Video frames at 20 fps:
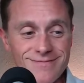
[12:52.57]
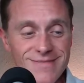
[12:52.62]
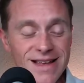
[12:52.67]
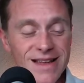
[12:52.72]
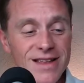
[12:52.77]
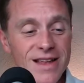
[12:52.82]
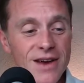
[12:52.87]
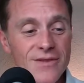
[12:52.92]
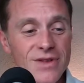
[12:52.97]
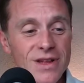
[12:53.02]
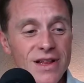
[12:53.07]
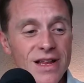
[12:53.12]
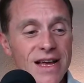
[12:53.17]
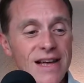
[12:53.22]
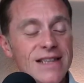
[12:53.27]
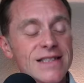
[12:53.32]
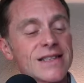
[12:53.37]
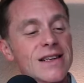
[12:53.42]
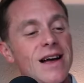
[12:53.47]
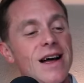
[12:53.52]

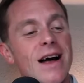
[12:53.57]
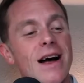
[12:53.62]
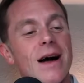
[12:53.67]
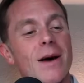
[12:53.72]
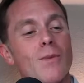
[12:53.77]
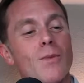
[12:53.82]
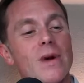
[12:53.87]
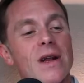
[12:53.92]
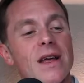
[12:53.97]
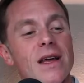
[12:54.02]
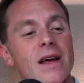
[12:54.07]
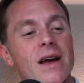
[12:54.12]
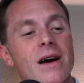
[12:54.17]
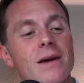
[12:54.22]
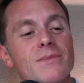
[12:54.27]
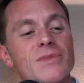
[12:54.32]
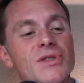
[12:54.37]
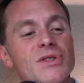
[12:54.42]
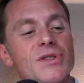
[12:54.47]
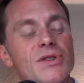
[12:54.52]
nevertheless, when it
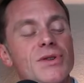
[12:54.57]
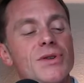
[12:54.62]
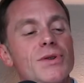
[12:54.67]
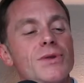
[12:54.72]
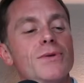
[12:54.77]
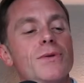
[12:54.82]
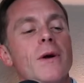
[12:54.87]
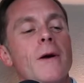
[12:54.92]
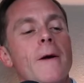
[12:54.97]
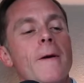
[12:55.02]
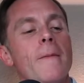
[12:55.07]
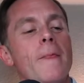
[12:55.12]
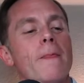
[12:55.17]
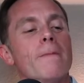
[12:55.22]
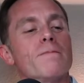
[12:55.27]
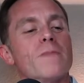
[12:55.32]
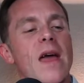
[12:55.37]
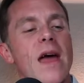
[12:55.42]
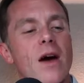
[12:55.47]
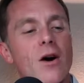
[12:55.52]
comes to
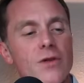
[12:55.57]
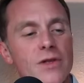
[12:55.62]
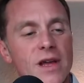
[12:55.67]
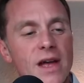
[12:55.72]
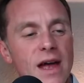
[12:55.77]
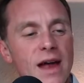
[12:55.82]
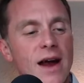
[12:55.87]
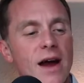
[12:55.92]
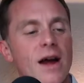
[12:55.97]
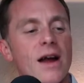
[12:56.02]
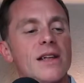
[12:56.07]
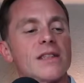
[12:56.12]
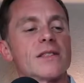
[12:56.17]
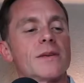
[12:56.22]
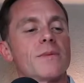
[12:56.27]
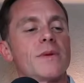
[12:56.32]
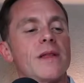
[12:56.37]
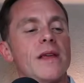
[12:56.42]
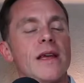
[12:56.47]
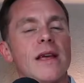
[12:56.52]
healthcare and
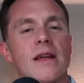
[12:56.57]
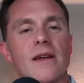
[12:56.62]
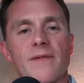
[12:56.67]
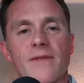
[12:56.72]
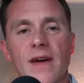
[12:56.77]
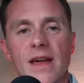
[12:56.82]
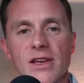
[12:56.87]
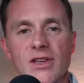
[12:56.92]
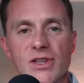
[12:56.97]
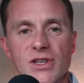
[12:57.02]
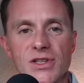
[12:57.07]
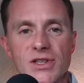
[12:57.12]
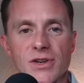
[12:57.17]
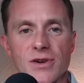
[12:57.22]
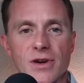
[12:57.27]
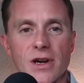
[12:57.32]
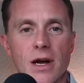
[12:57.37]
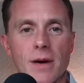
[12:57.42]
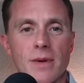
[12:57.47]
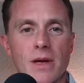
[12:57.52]
some of the innovations that
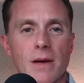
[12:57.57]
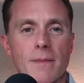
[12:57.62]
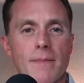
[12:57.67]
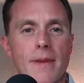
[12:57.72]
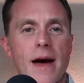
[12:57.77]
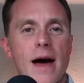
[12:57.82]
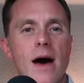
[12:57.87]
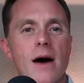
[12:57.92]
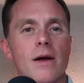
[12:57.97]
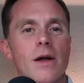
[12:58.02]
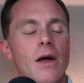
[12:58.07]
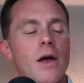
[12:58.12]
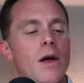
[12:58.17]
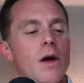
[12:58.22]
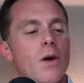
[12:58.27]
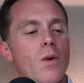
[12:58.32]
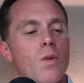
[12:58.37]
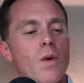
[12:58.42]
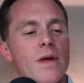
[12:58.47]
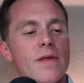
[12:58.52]
are coming about
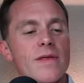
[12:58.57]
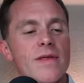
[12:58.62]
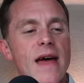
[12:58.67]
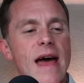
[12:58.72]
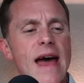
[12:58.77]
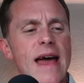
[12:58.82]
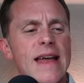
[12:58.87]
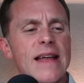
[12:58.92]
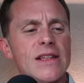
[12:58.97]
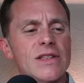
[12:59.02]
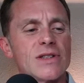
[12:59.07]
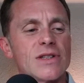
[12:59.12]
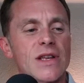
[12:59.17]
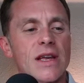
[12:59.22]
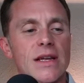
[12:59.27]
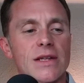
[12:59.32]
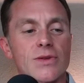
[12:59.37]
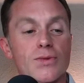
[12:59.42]
with that, it's